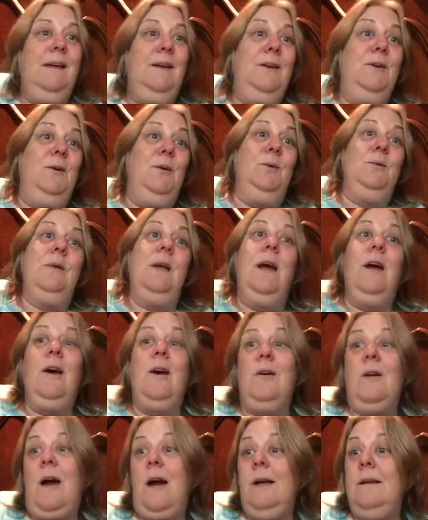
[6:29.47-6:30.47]
you know,
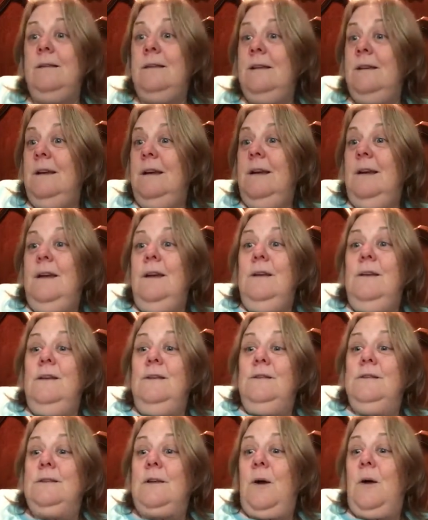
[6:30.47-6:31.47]
terrorize
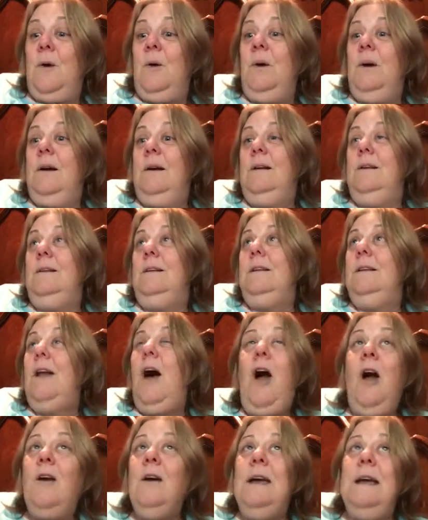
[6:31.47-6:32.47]
so
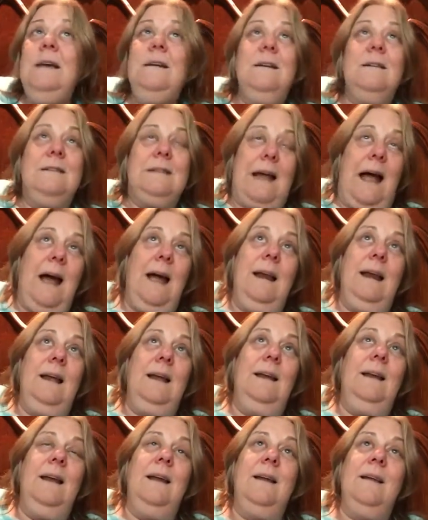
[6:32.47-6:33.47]
Laurie
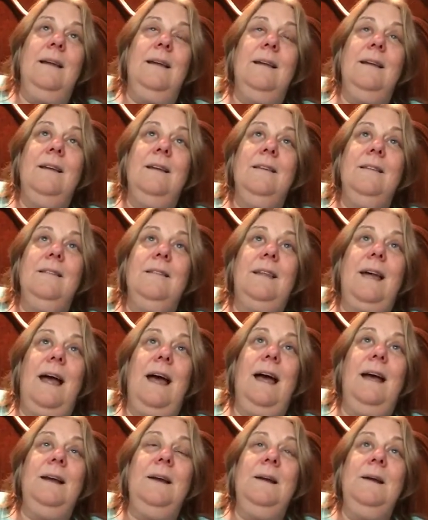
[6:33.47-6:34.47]
decided
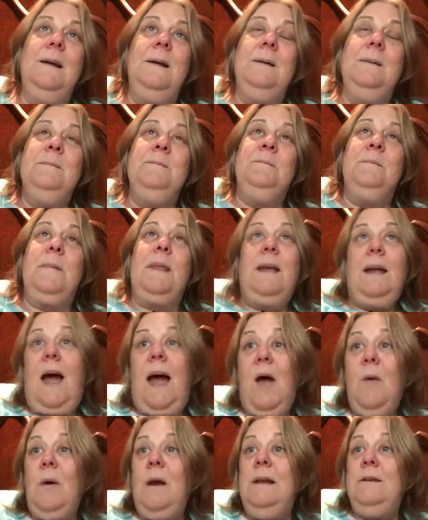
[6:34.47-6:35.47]
that
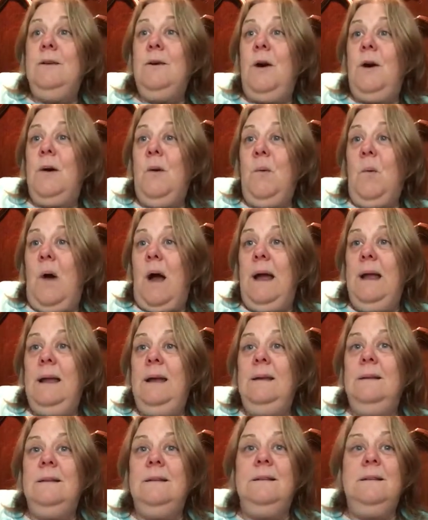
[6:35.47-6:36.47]
I wanted to go to
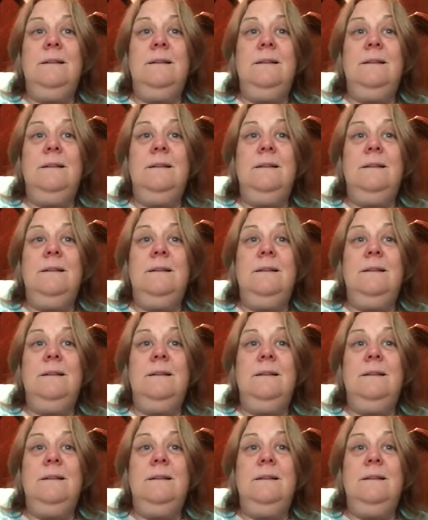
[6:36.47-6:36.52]
Hawaii.